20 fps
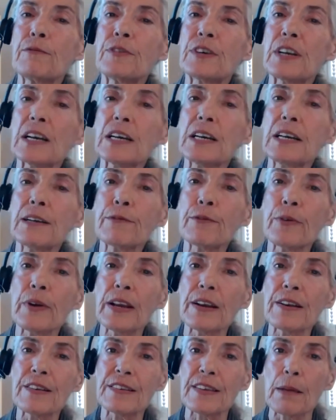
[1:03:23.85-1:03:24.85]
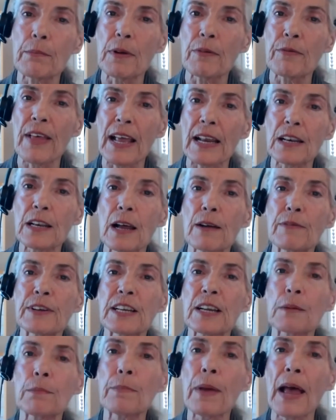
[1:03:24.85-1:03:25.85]
delivering some of that love and
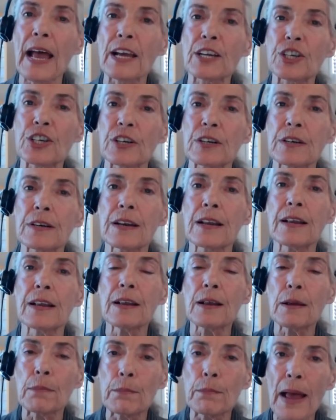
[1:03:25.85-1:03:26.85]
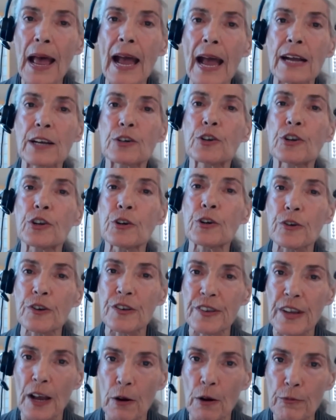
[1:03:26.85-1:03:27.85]
compassion back to
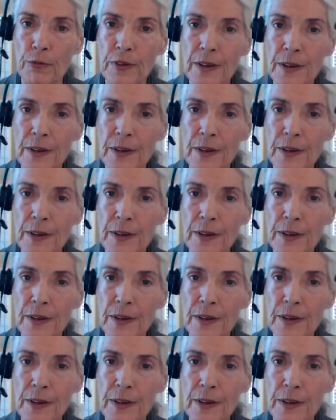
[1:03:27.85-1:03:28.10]
yourself.